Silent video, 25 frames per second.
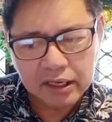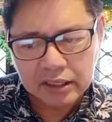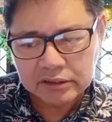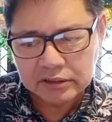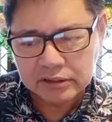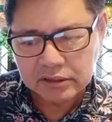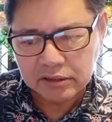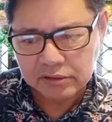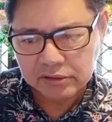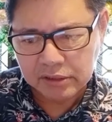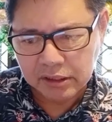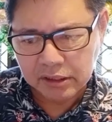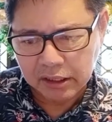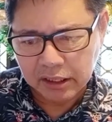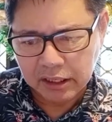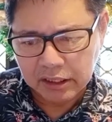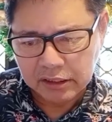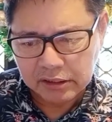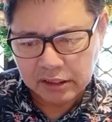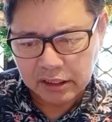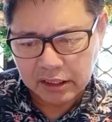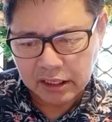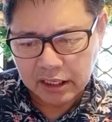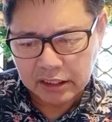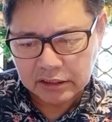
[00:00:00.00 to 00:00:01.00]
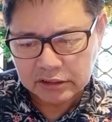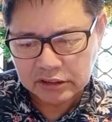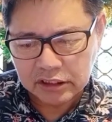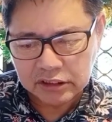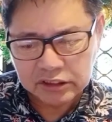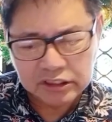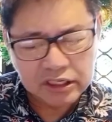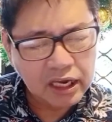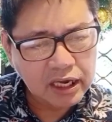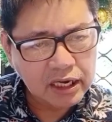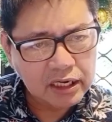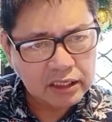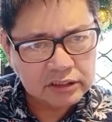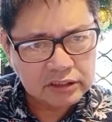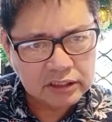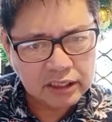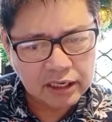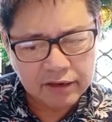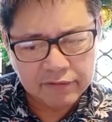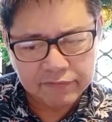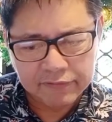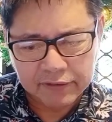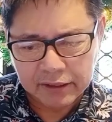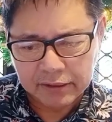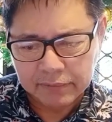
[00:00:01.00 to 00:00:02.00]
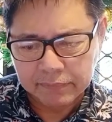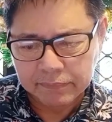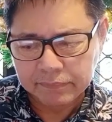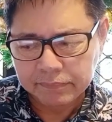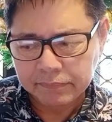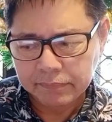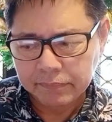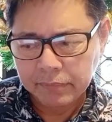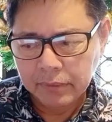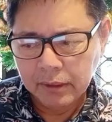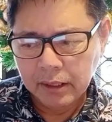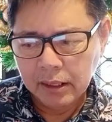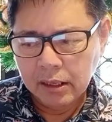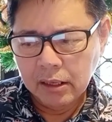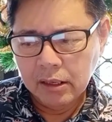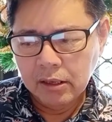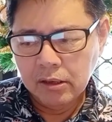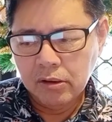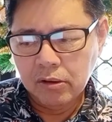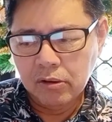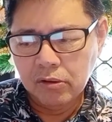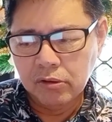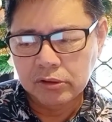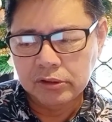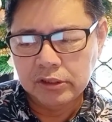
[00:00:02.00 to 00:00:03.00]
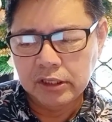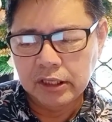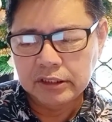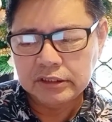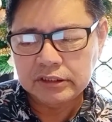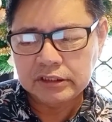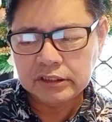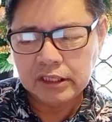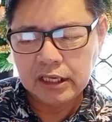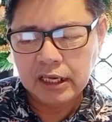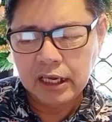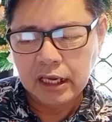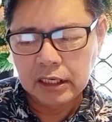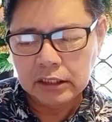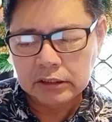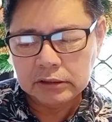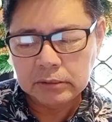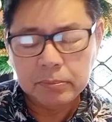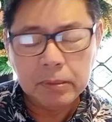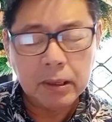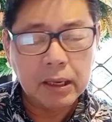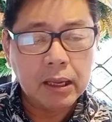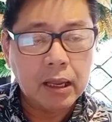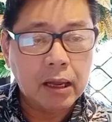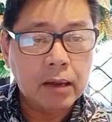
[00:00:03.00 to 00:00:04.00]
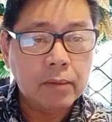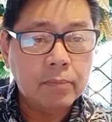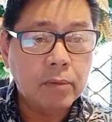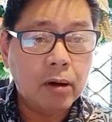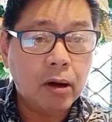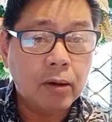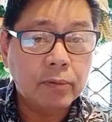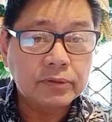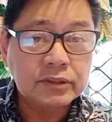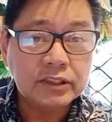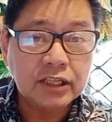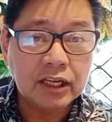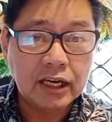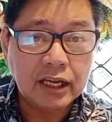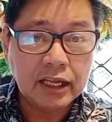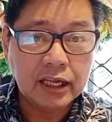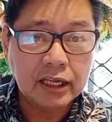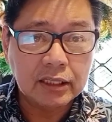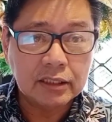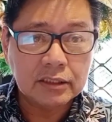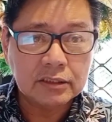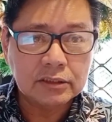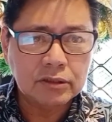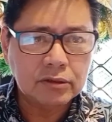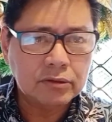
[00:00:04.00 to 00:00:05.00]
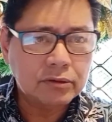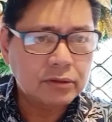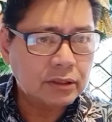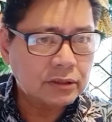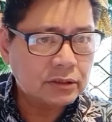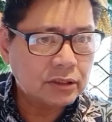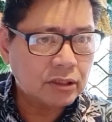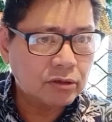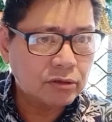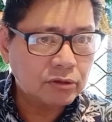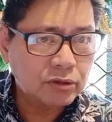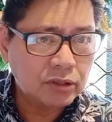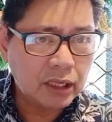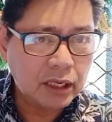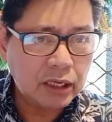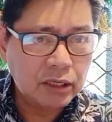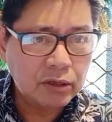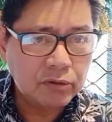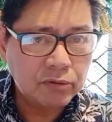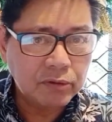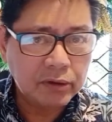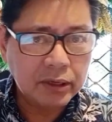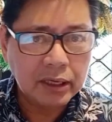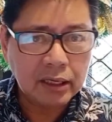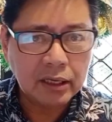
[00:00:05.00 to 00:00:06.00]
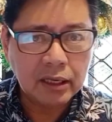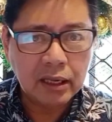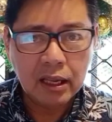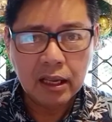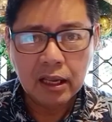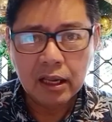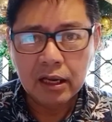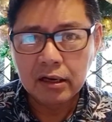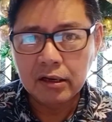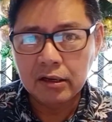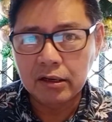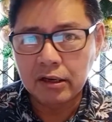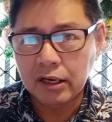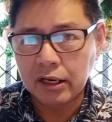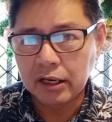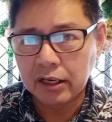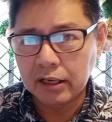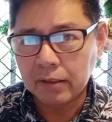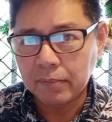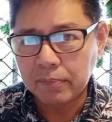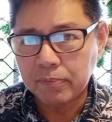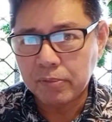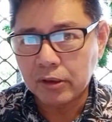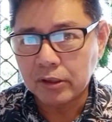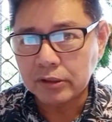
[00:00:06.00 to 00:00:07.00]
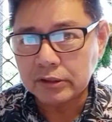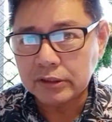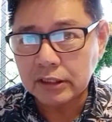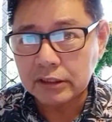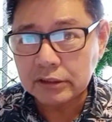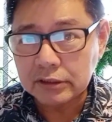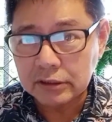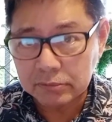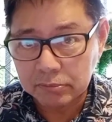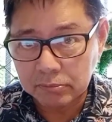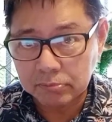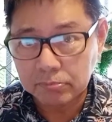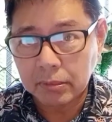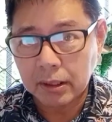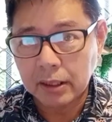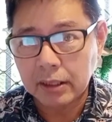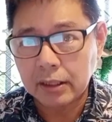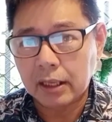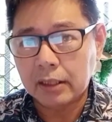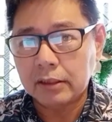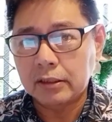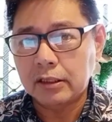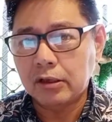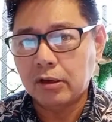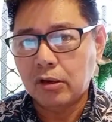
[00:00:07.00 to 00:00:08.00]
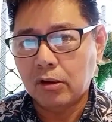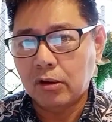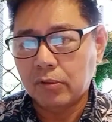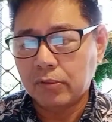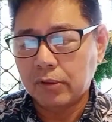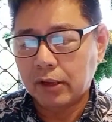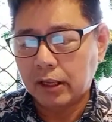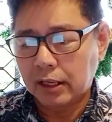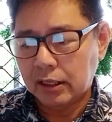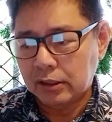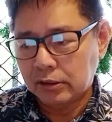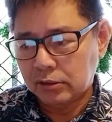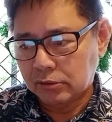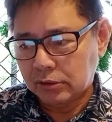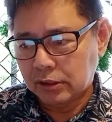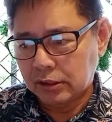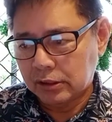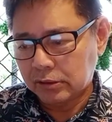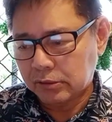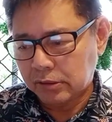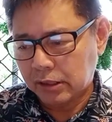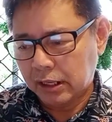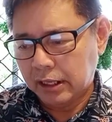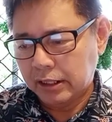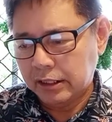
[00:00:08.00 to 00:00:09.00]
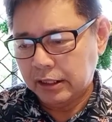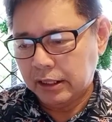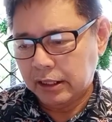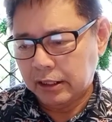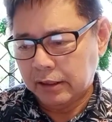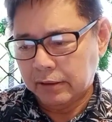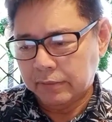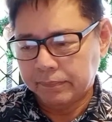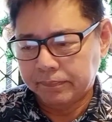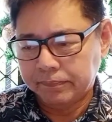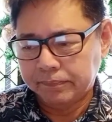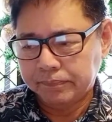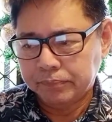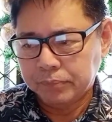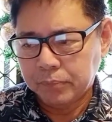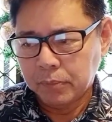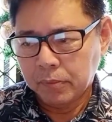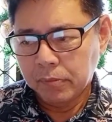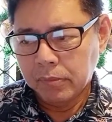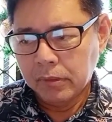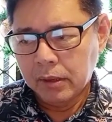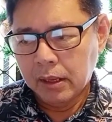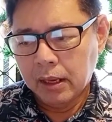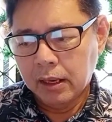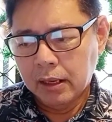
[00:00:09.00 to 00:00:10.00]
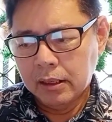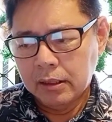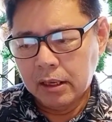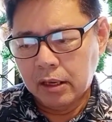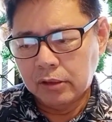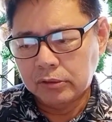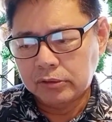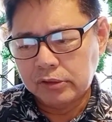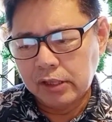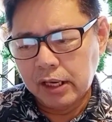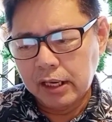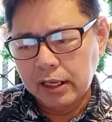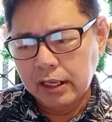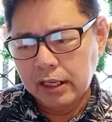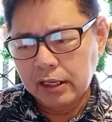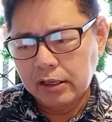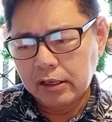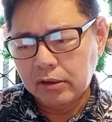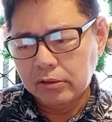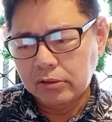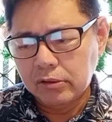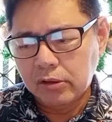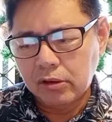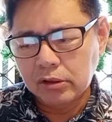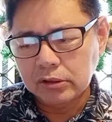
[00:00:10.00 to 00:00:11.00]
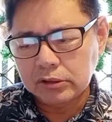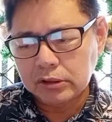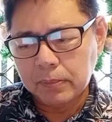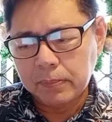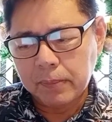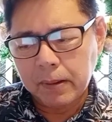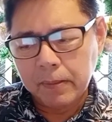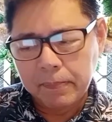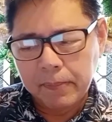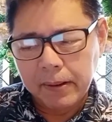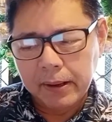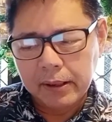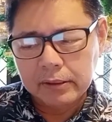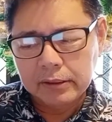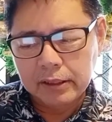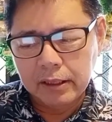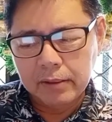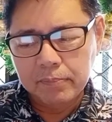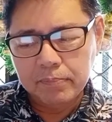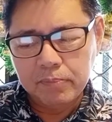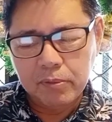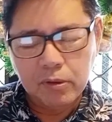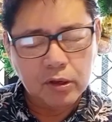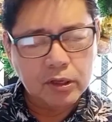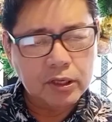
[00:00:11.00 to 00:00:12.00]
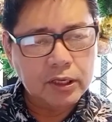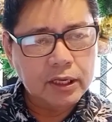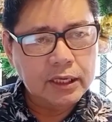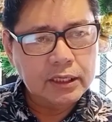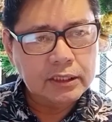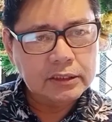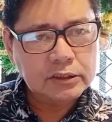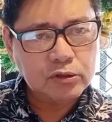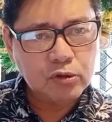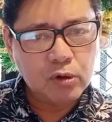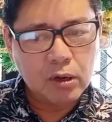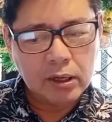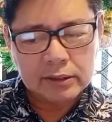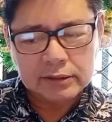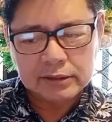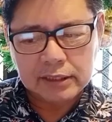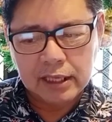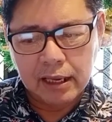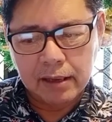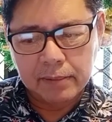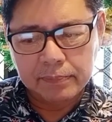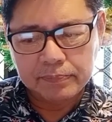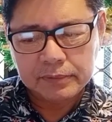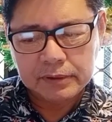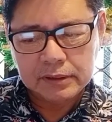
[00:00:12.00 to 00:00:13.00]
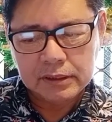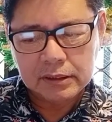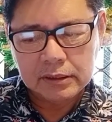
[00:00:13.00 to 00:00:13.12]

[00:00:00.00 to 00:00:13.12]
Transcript: now their interest change even, or their skills become obsolete. So there's a continuing learning process by undergoing into the training. Now, training can also prepare the employees to accept